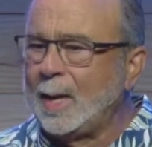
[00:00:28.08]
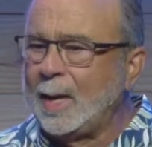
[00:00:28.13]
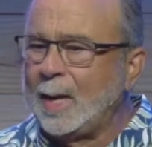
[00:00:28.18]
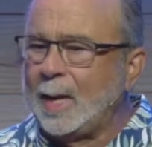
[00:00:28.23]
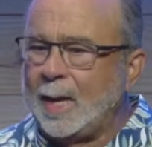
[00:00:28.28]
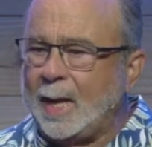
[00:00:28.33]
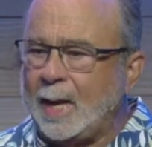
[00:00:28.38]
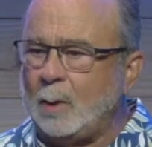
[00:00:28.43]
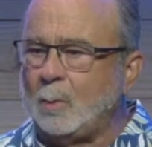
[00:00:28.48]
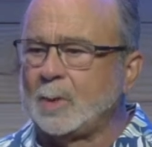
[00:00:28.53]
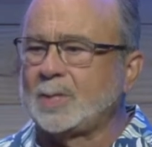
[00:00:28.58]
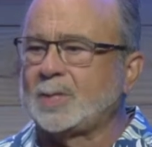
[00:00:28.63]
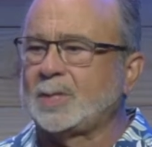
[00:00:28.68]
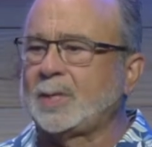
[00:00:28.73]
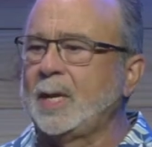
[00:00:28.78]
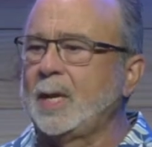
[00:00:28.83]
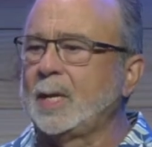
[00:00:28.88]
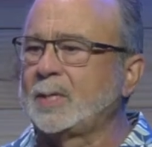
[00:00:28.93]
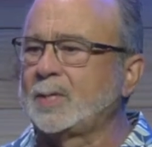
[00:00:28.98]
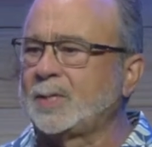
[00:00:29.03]
he would
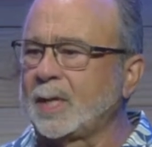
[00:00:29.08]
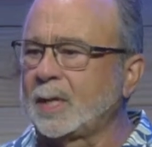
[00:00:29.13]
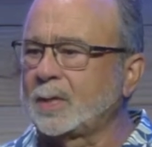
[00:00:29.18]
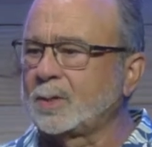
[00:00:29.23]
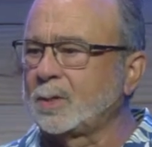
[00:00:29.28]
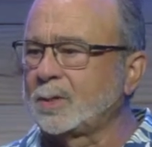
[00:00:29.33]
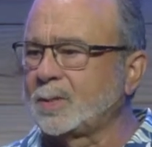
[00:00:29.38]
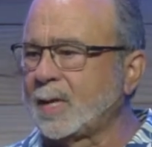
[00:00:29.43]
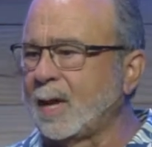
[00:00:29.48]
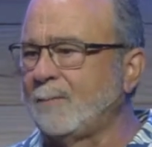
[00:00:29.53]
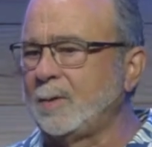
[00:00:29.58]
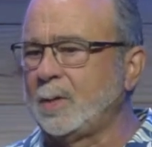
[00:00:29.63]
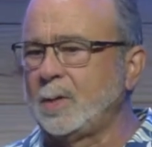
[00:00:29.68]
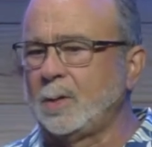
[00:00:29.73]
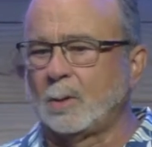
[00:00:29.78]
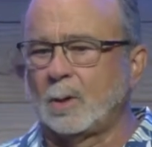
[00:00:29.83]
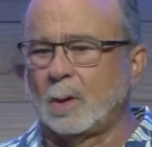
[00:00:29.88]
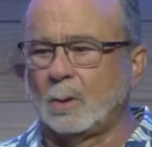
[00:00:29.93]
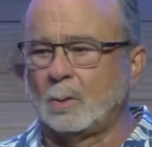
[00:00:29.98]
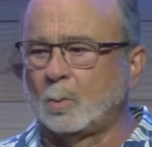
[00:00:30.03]
see a 6 or 7
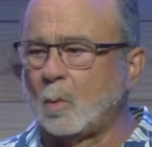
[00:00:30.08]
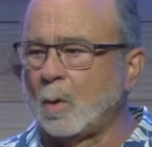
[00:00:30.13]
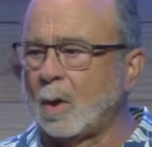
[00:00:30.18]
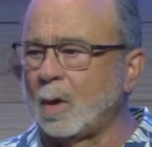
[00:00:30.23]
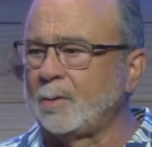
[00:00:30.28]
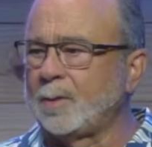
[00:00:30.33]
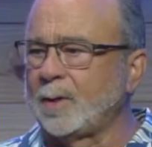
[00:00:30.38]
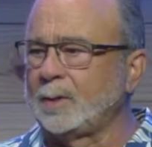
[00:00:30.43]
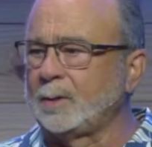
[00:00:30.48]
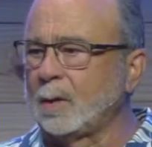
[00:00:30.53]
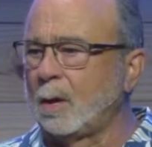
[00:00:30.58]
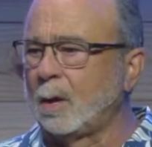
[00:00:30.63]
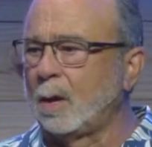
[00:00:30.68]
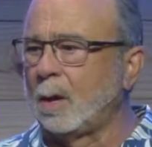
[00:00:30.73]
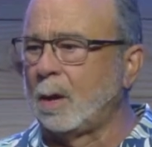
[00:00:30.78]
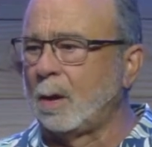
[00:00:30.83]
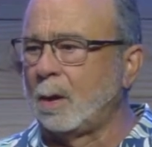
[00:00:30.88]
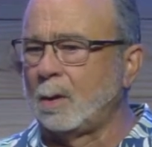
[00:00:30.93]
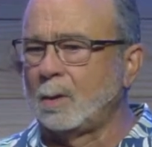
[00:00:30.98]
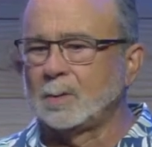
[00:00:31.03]
year old wandering the
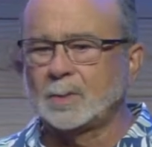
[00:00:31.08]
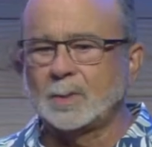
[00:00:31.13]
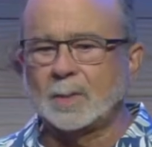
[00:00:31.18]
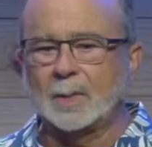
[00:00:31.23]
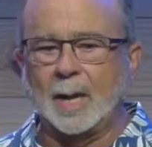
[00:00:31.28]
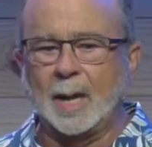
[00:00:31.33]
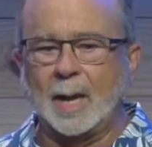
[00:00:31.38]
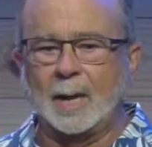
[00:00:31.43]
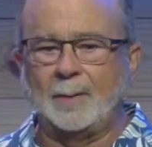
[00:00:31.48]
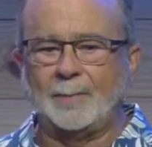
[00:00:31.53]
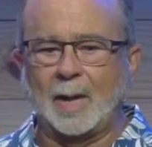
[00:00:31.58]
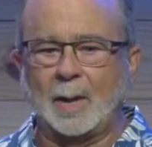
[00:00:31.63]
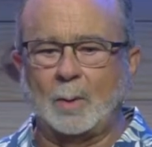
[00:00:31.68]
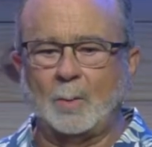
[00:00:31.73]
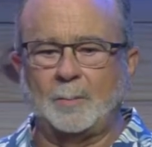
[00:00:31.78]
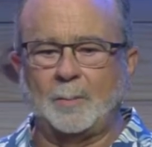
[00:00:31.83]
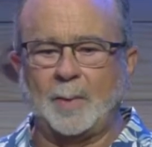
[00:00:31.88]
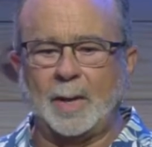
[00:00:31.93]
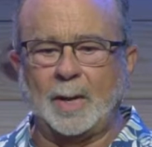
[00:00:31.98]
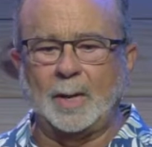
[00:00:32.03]
halls, and they
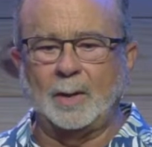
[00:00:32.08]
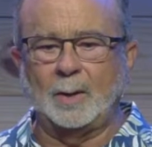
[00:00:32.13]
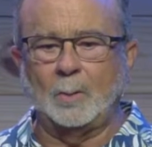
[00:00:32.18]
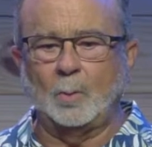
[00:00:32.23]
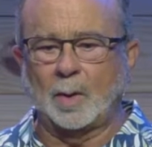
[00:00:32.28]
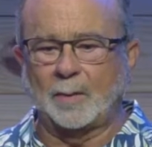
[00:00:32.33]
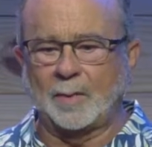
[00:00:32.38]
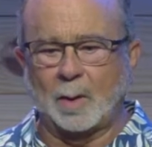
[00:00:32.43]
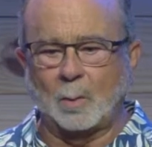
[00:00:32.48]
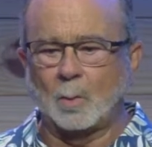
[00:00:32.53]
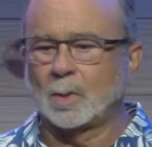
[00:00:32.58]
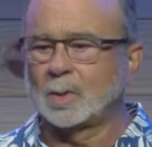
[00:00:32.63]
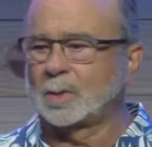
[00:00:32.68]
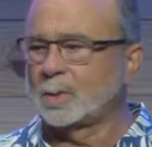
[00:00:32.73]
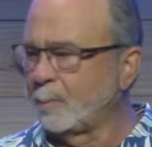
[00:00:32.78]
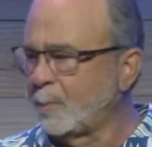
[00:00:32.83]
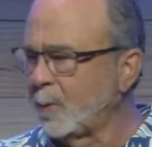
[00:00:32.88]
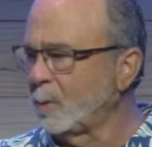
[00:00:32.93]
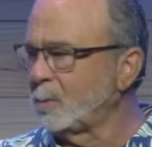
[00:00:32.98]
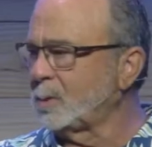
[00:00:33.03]
would be where they weren't
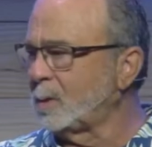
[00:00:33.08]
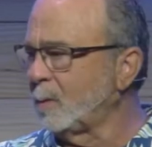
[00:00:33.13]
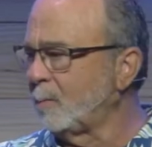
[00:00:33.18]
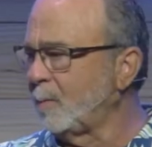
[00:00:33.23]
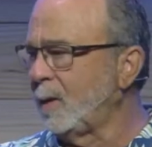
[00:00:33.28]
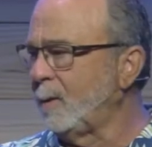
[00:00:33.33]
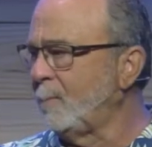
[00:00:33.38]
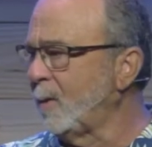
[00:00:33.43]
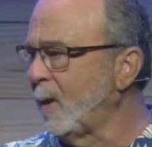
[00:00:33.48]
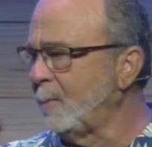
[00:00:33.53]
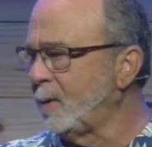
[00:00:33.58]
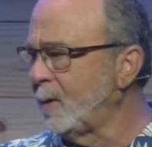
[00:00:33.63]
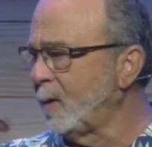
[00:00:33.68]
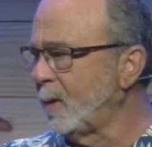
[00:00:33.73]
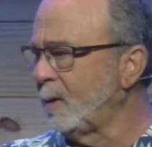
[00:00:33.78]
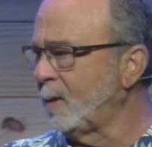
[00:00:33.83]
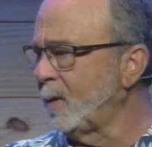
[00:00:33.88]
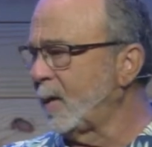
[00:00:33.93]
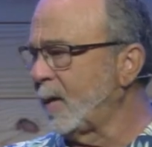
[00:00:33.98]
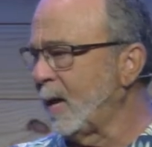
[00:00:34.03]
supposed to be. Maybe
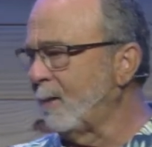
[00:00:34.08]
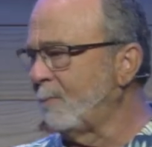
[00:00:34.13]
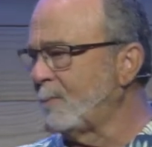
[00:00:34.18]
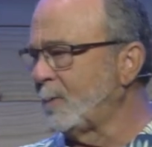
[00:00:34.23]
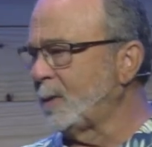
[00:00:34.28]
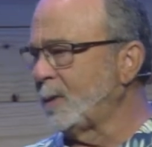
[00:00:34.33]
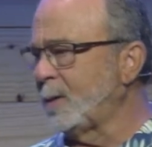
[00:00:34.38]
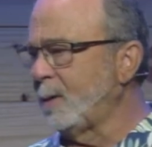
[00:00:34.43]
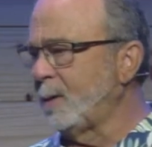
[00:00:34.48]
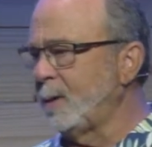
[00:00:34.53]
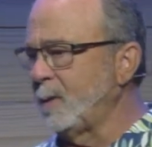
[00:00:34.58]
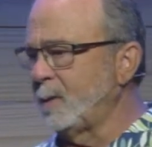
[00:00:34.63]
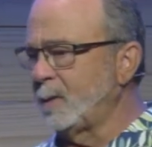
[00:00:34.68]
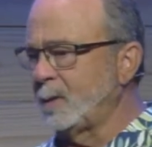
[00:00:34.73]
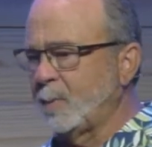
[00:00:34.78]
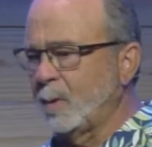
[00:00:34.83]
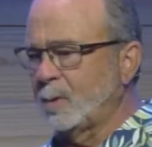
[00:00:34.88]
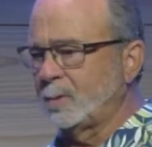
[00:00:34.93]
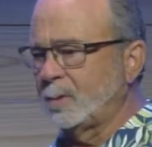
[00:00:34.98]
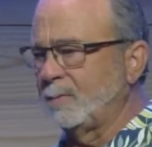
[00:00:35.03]
they're in the cafeteria and
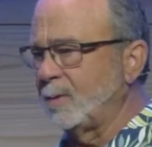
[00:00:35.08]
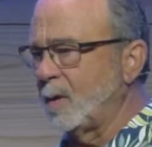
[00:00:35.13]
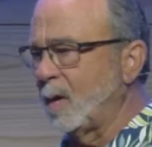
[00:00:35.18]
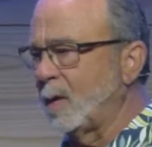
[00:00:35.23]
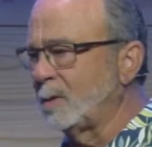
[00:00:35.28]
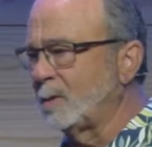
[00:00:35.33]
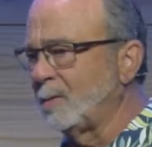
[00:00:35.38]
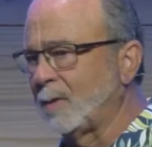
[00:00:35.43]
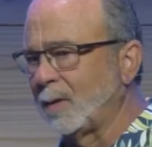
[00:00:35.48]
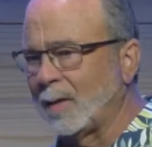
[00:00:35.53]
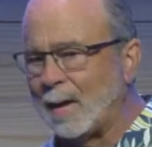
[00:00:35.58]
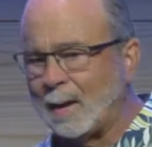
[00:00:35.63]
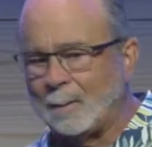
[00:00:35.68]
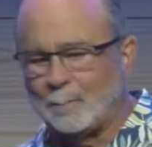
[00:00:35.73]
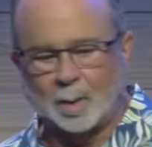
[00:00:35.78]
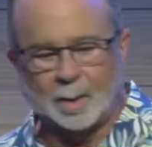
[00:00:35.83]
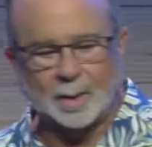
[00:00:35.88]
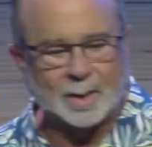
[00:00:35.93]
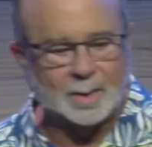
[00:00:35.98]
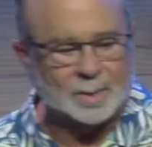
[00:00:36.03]
supposed to have gone to the library. And